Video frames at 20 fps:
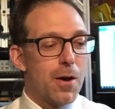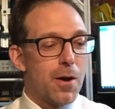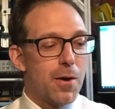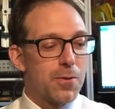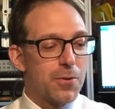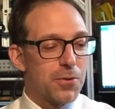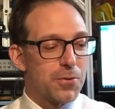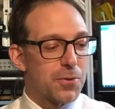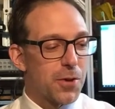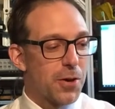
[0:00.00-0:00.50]

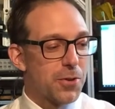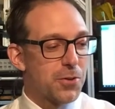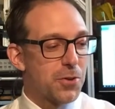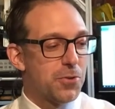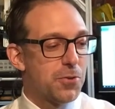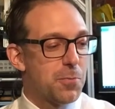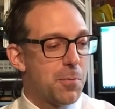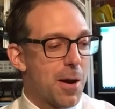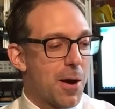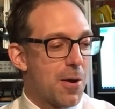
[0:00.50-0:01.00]

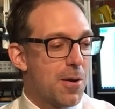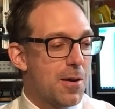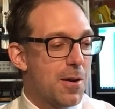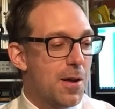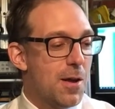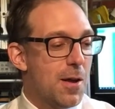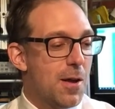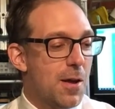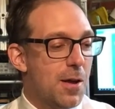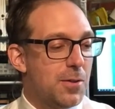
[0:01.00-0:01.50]
discussions about
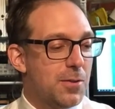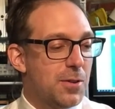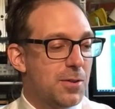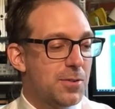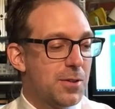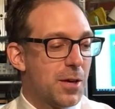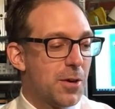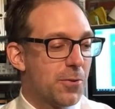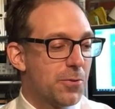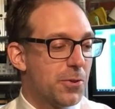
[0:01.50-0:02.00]

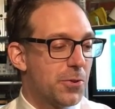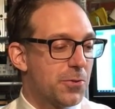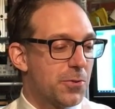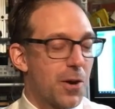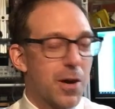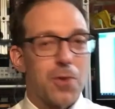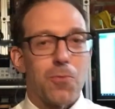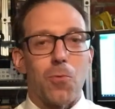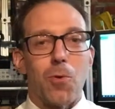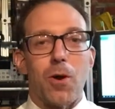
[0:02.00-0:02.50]
detailed
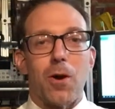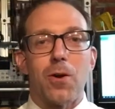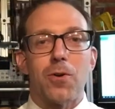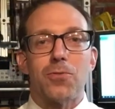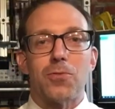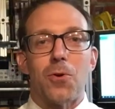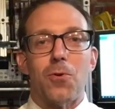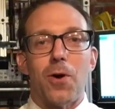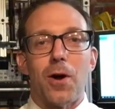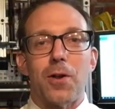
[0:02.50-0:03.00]
design work.
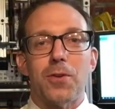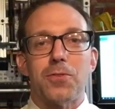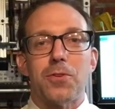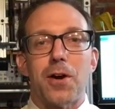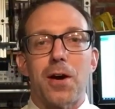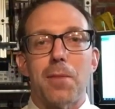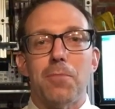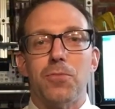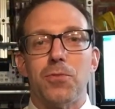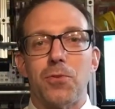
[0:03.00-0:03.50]
So a lot of
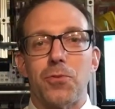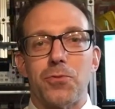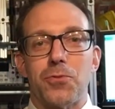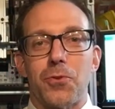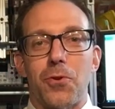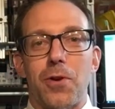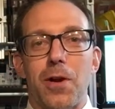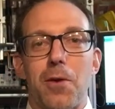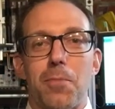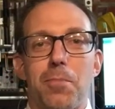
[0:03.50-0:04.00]
times you'll
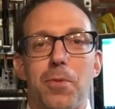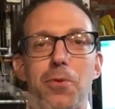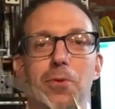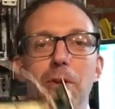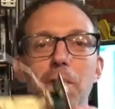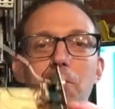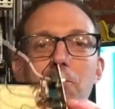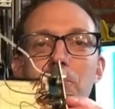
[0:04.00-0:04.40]
start out building a